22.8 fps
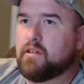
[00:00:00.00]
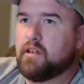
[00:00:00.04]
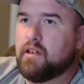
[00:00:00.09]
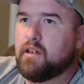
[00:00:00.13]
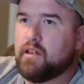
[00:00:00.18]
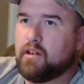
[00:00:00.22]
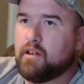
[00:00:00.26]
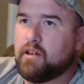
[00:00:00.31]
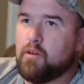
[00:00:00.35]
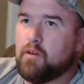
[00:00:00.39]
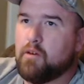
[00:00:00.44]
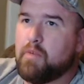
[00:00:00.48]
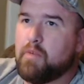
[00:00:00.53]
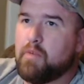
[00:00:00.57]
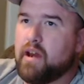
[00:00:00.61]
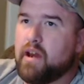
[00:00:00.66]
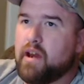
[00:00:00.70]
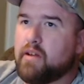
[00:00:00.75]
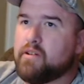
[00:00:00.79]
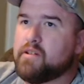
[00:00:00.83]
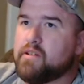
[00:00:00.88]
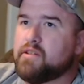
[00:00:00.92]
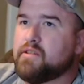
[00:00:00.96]
The Ego
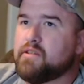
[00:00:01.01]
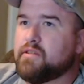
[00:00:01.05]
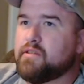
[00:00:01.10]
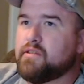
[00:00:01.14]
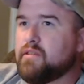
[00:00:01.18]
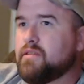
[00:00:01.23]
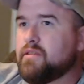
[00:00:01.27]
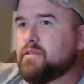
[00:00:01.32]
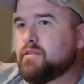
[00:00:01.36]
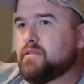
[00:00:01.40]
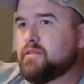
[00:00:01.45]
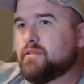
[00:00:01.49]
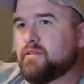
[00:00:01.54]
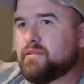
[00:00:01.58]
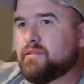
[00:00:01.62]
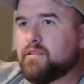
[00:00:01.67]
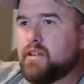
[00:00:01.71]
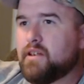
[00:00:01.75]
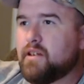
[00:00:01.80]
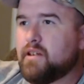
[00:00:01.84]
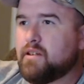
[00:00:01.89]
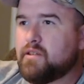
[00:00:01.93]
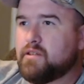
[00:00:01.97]
batteries,
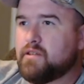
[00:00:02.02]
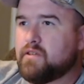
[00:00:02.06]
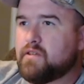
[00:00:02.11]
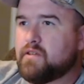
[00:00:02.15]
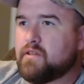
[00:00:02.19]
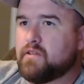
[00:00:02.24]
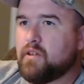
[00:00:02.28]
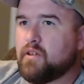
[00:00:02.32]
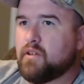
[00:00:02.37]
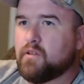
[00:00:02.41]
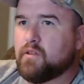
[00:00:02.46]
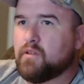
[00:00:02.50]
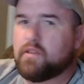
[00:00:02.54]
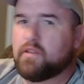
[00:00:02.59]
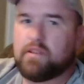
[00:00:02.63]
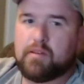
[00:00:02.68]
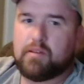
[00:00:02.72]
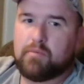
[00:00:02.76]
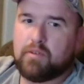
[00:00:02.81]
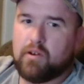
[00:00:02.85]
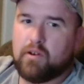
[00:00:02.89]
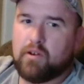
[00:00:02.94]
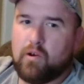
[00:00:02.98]
they just don't
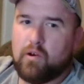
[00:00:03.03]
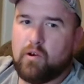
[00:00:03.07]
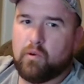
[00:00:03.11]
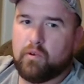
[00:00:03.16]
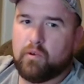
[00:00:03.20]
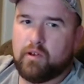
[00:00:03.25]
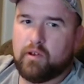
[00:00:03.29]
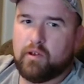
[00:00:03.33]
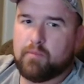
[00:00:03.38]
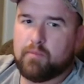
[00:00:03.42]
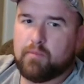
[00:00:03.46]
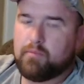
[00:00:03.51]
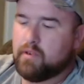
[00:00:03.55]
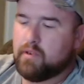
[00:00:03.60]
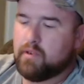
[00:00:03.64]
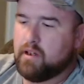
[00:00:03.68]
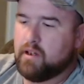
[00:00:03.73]
seem to hold up